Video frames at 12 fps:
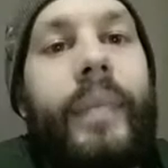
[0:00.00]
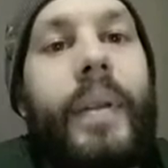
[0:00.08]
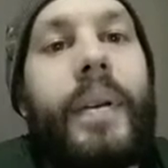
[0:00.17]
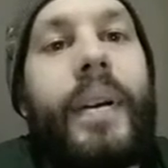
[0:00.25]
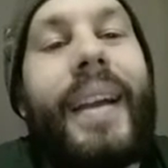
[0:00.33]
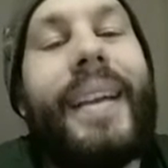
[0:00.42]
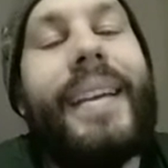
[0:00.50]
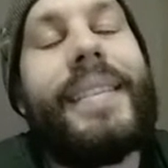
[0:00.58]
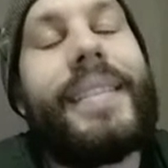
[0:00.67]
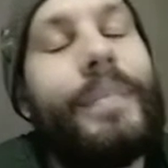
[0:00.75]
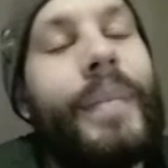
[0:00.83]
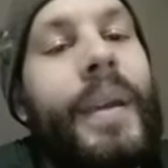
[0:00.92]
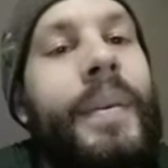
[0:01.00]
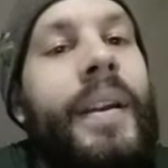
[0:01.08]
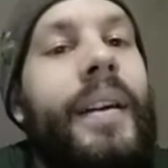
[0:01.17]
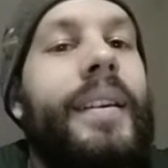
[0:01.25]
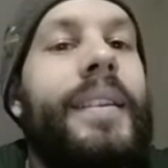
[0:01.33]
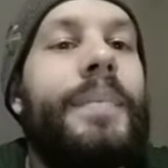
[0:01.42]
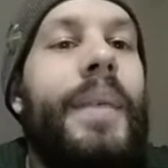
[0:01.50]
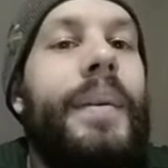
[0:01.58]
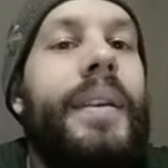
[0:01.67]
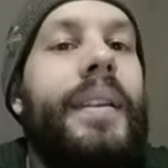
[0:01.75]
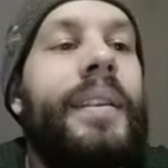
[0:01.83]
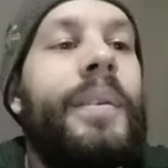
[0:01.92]
I guess maybe not, because maybe
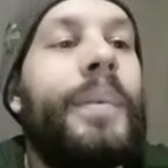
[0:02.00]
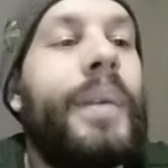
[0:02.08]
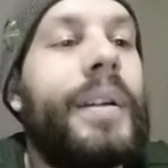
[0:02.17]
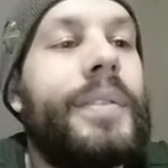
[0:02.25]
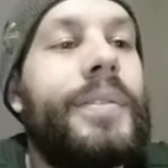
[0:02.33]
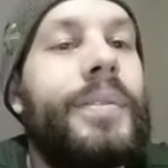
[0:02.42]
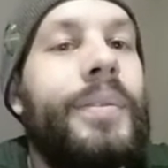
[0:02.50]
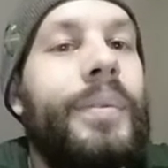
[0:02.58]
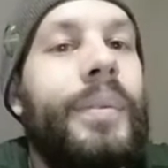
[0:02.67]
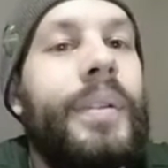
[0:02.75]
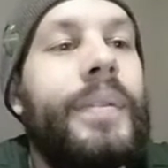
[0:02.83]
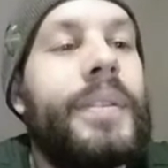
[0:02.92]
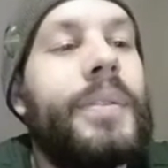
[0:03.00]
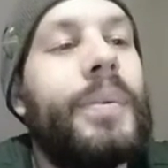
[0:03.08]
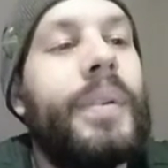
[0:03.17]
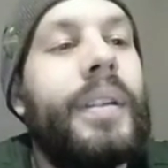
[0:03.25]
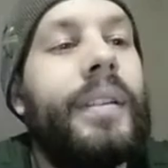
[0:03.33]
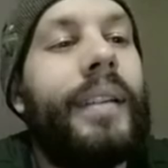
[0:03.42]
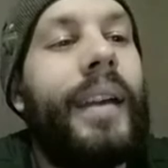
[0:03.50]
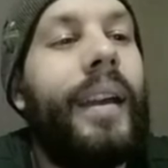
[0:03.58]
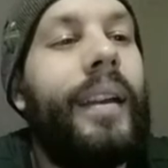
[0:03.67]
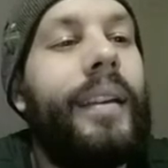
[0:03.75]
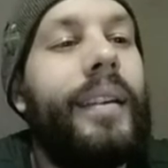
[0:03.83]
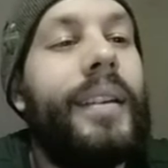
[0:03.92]
he didn't want to leave his queen
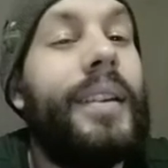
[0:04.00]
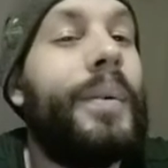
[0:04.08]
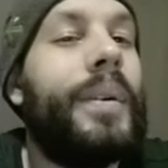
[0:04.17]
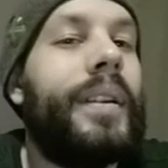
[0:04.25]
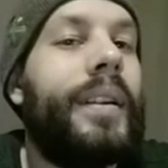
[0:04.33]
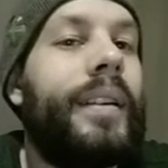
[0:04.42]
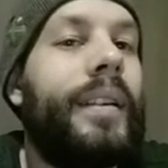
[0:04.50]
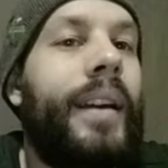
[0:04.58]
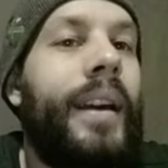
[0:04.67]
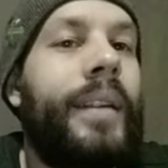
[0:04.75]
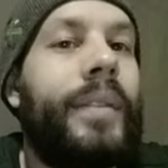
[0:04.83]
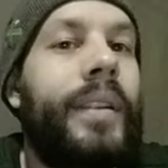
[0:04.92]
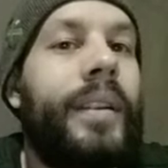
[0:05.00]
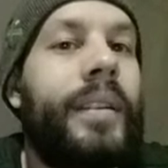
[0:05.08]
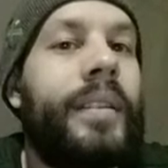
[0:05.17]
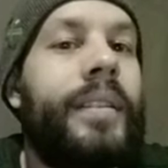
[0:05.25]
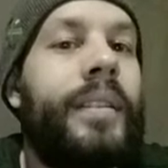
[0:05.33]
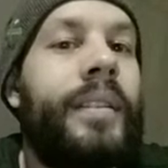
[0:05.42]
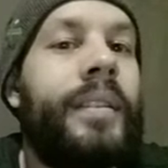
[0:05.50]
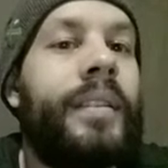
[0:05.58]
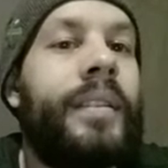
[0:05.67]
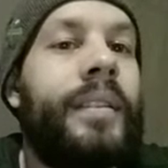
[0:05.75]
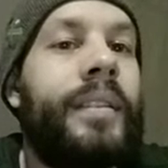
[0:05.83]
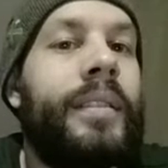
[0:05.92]
hanging. He didn't want to have like a
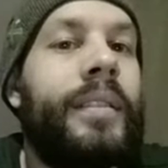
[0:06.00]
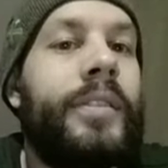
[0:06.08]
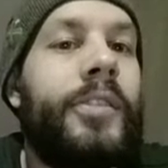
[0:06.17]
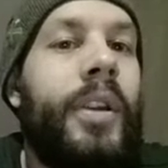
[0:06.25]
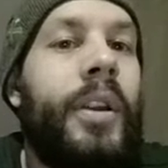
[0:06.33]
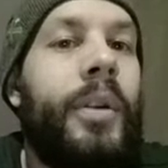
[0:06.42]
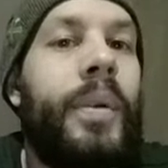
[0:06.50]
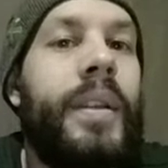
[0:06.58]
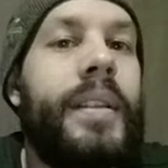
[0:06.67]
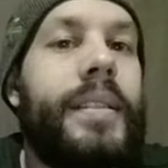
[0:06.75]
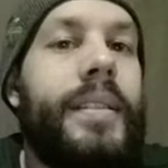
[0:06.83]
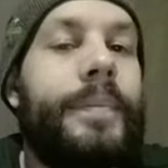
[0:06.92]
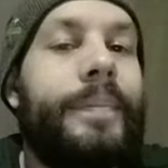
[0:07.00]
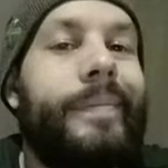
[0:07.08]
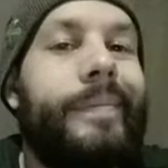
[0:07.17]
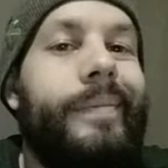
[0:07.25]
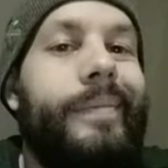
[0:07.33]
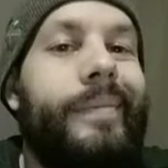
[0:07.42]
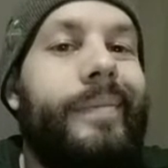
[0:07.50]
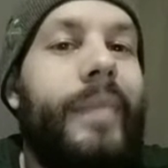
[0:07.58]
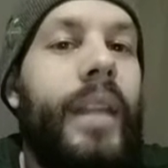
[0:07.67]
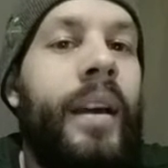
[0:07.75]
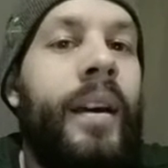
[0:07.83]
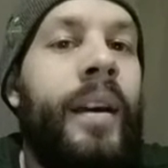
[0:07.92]
trade of queens.
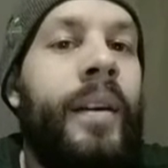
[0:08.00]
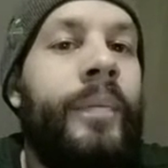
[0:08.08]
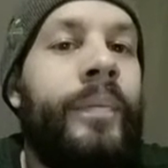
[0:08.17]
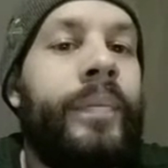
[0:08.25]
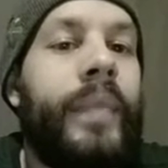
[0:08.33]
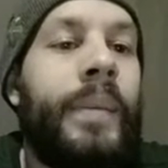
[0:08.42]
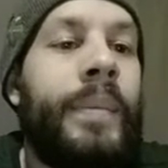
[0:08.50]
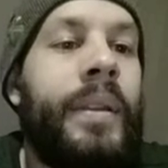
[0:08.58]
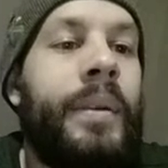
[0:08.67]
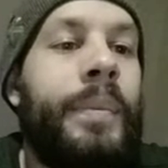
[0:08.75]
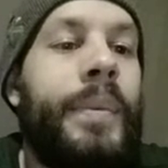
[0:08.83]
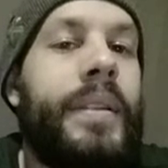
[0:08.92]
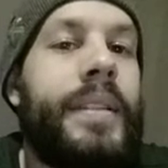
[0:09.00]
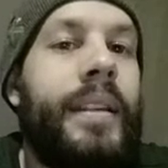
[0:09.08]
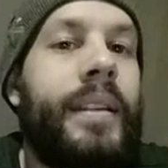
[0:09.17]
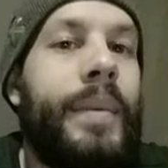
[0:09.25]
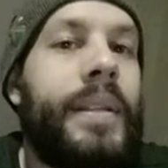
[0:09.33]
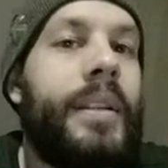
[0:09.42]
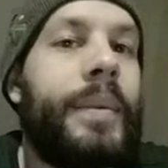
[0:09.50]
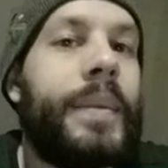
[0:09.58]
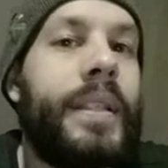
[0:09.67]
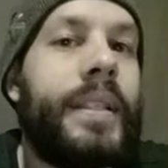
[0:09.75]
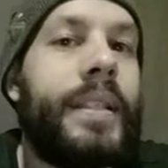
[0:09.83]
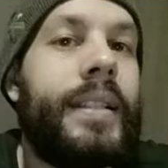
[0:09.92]
But the computer's saying the best option
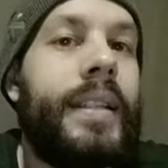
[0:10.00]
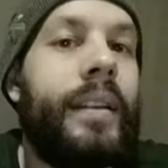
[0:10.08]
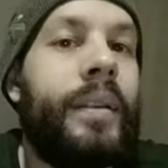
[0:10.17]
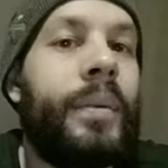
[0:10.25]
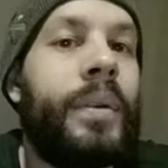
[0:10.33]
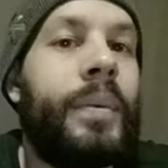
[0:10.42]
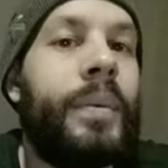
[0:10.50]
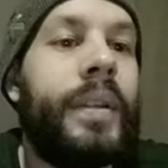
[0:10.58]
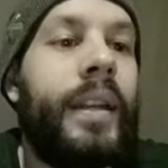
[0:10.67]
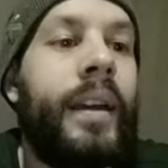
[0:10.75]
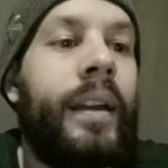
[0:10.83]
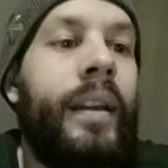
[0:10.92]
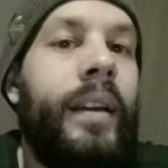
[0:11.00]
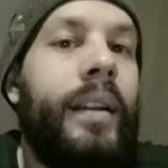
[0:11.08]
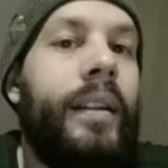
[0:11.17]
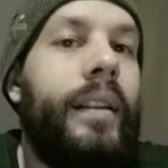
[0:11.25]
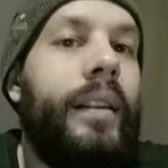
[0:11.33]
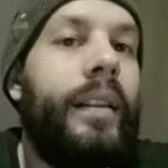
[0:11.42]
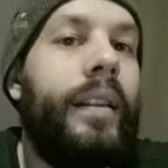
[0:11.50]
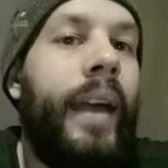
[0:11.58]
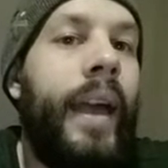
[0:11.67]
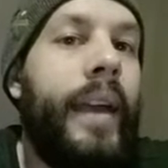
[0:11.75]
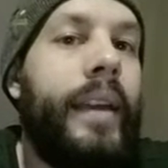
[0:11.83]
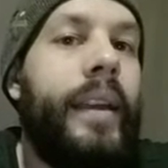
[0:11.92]
is to take the rook with the knight,
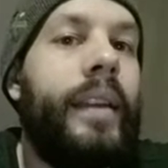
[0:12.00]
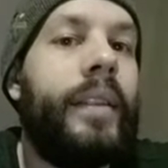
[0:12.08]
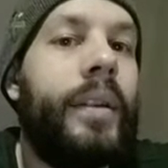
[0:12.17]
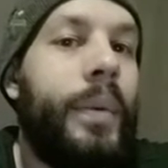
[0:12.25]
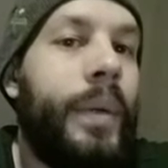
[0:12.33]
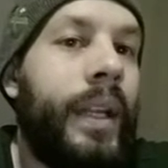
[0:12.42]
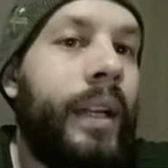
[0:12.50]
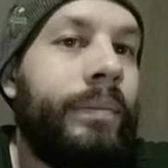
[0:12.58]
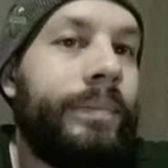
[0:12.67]
hanging the queen,